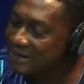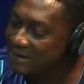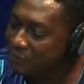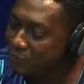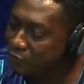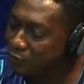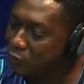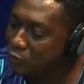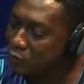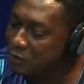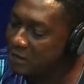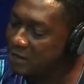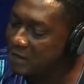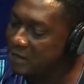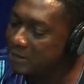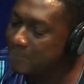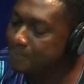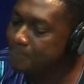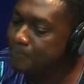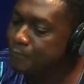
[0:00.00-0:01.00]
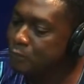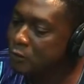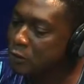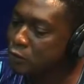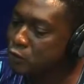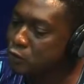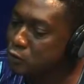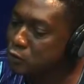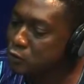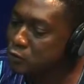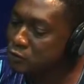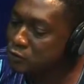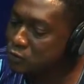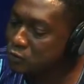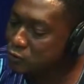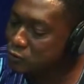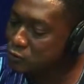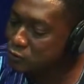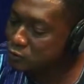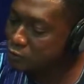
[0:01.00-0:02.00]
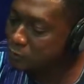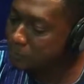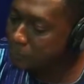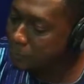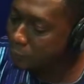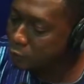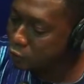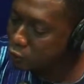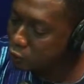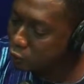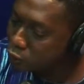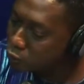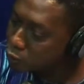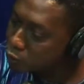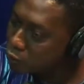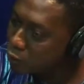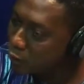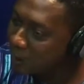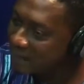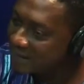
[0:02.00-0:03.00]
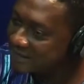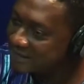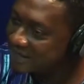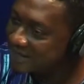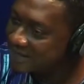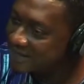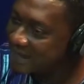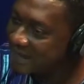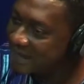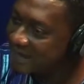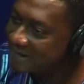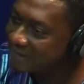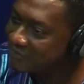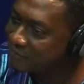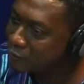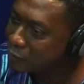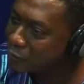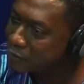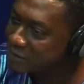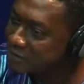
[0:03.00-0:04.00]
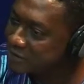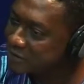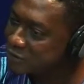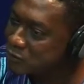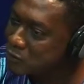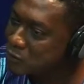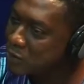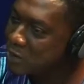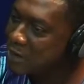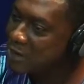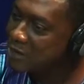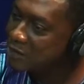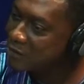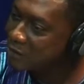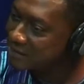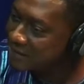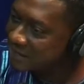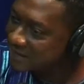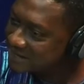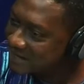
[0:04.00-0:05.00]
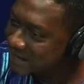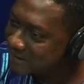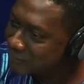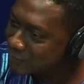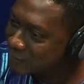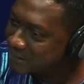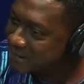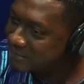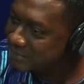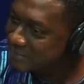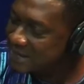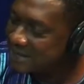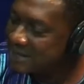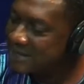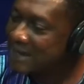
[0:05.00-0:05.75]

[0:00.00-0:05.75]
if only to pursue your agenda, if only to, you understand what I'm saying?